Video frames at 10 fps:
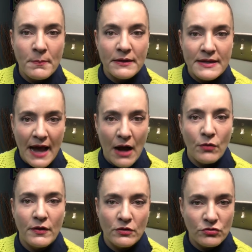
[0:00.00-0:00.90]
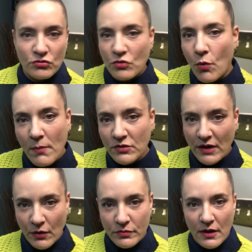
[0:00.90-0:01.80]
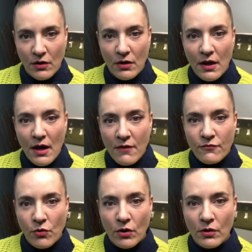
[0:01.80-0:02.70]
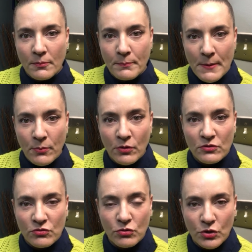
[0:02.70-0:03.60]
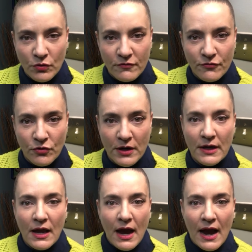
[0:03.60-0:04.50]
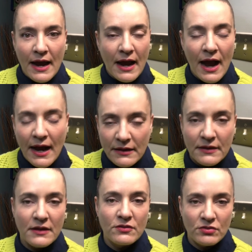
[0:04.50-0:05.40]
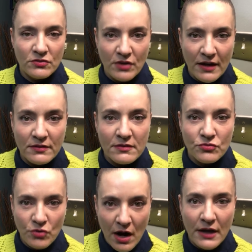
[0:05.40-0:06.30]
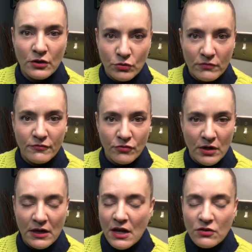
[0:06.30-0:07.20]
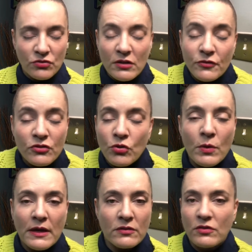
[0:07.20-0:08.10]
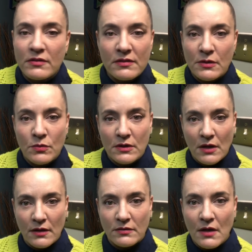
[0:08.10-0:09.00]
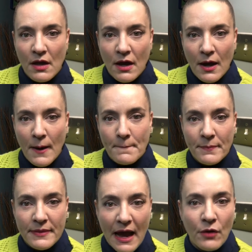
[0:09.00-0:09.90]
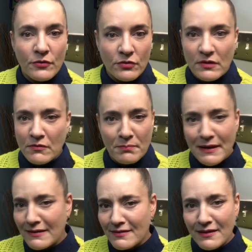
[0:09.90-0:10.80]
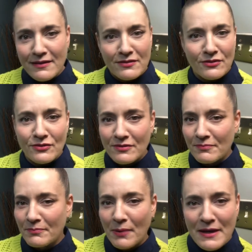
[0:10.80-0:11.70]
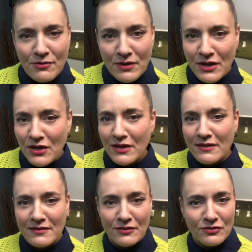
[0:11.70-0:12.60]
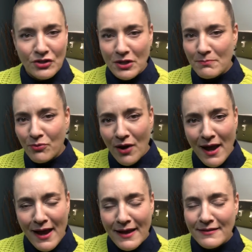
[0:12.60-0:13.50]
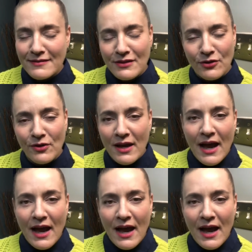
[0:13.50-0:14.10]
but now there is so much out there for people to do gluten-free. I highly suggest trying gluten-free just for 2 weeks, just to see what it does. Now there's even pizzas, there's bakery goods, there's good bread. So